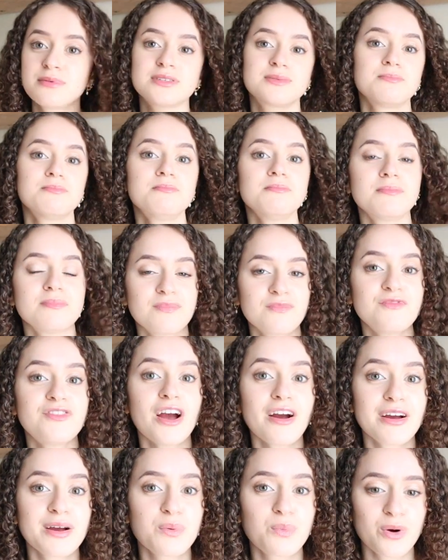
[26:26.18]
was
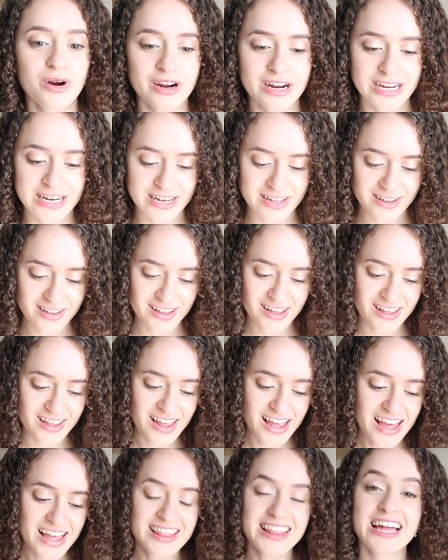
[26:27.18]
very worried
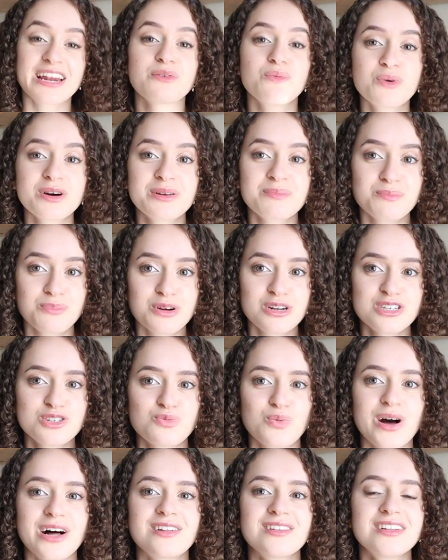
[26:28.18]
that it wouldn't
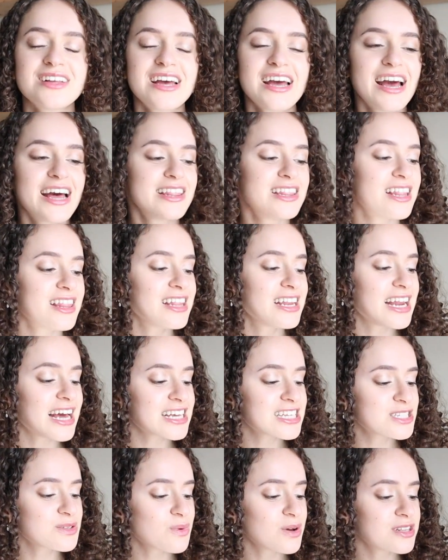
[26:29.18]
print well. And then the
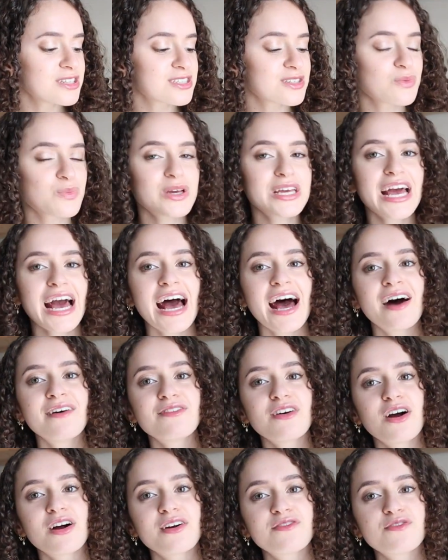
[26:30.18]
next ones we
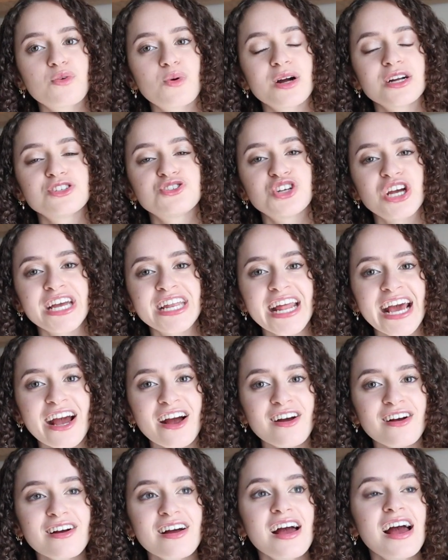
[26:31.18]
have are for Jane
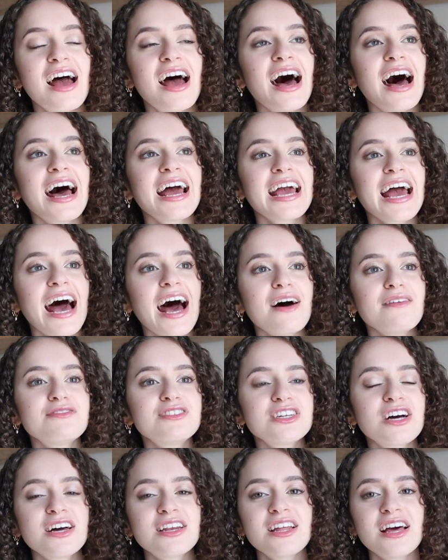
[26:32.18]
Eyre. I have
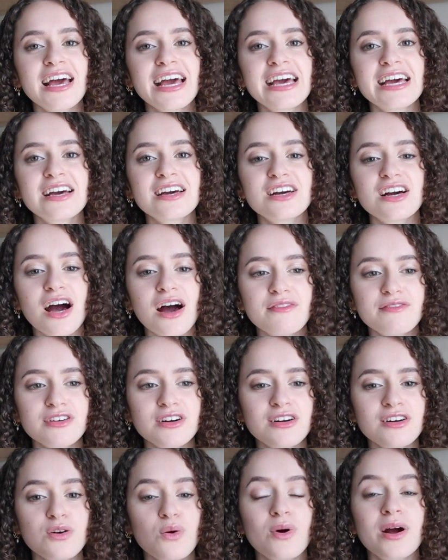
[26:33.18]
done a
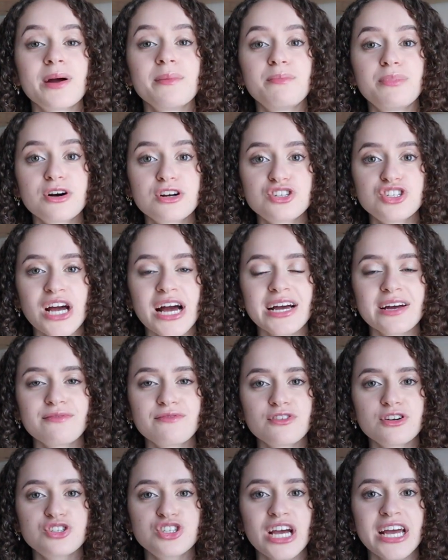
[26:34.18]
cover or a book jacket
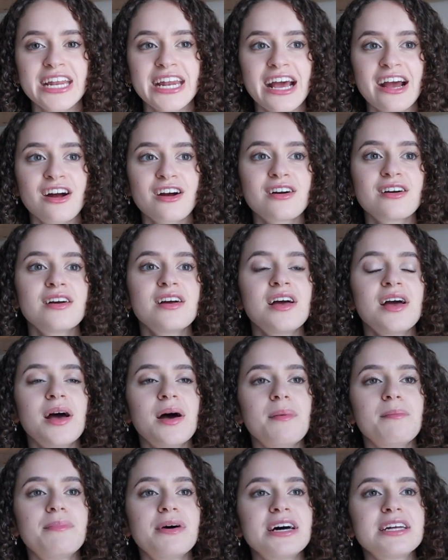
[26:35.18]
for Jane Eyre,
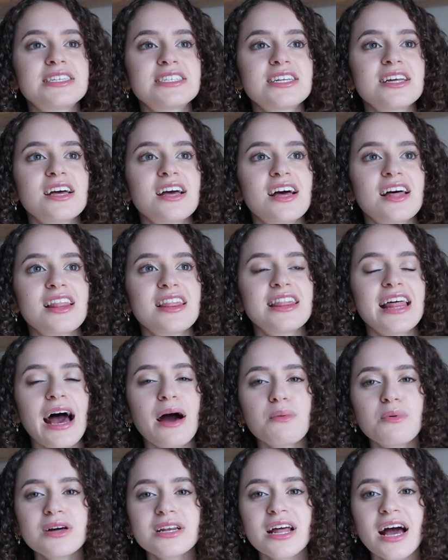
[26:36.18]
but
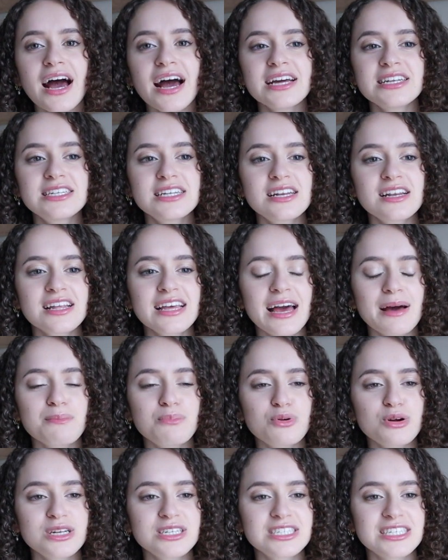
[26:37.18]
that one I didn't get
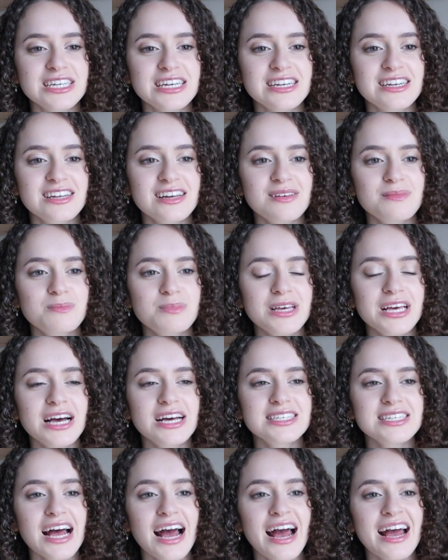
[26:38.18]
printed
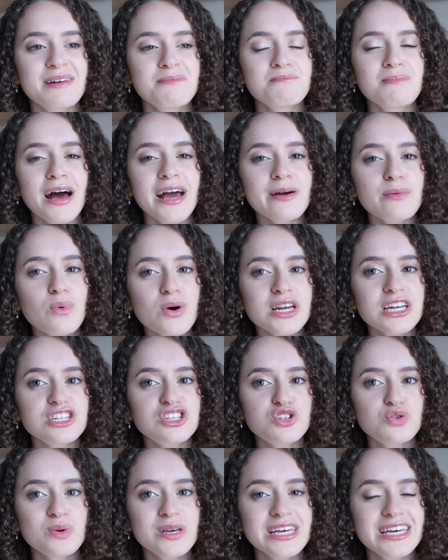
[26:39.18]
because I might want
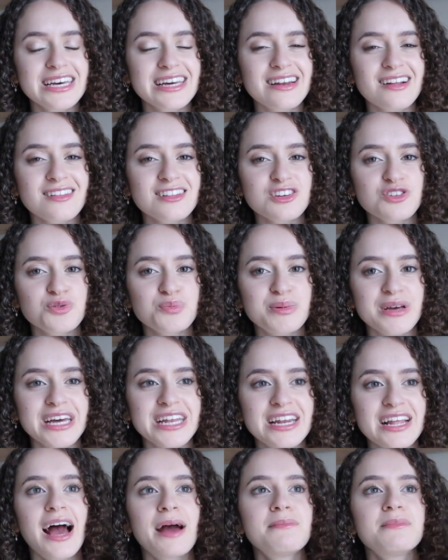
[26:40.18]
to tweak it a little
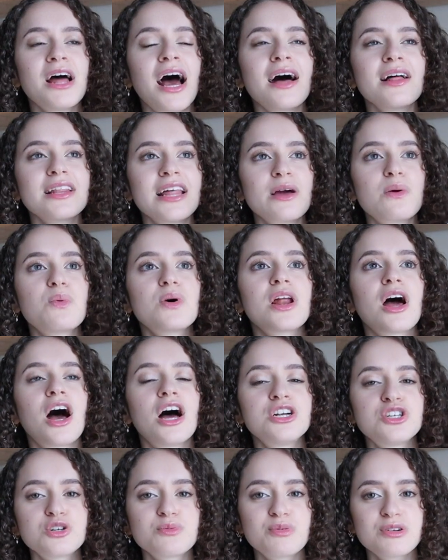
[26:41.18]
bit. I'm not like
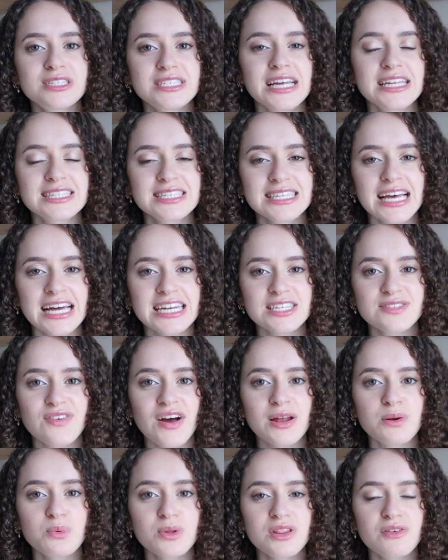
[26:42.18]
100%
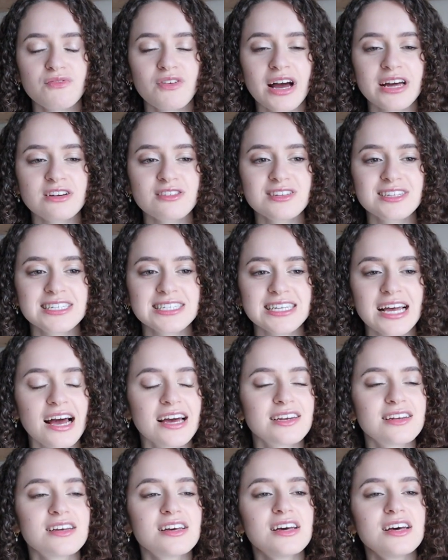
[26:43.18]
satisfied with the final
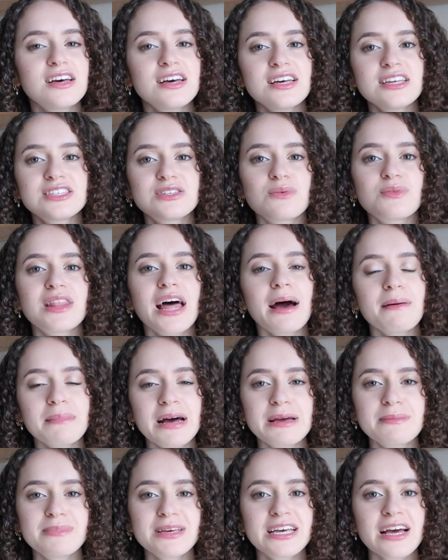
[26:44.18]
design, so that
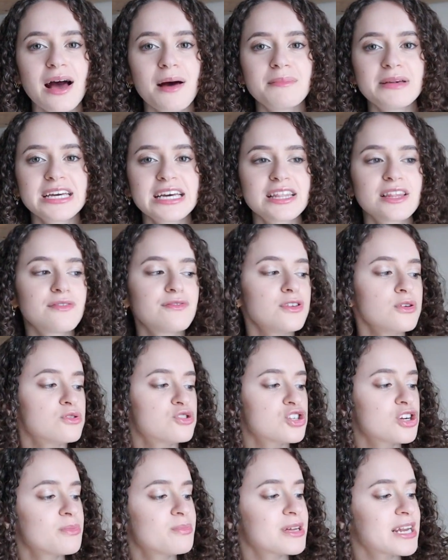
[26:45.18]
might be coming in the
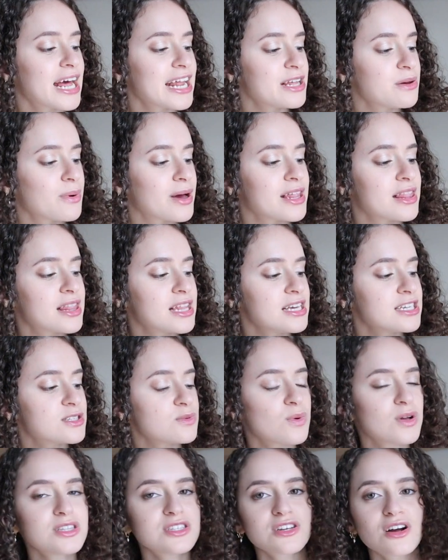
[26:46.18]
future. But anyway, these
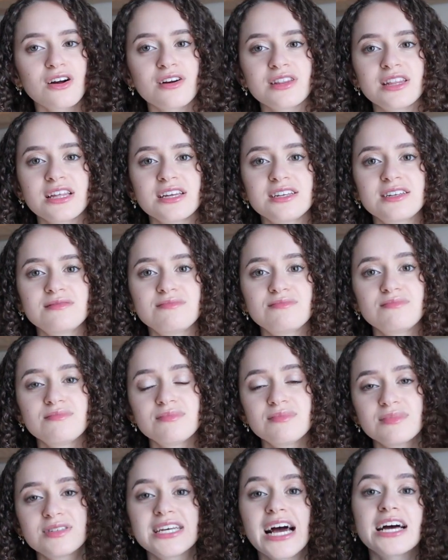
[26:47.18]
ones are the
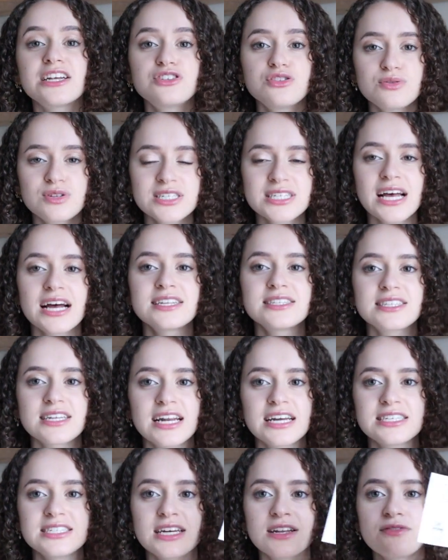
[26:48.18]
tattoo designs that
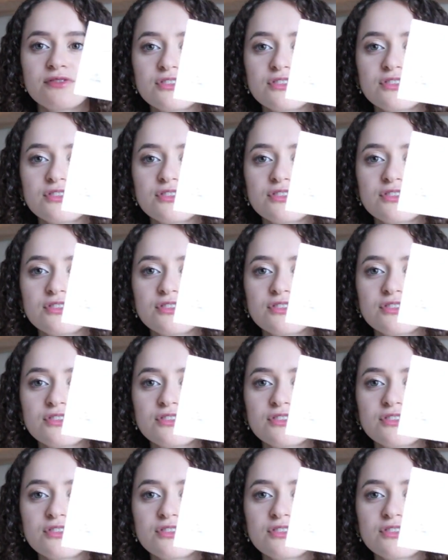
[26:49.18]
I did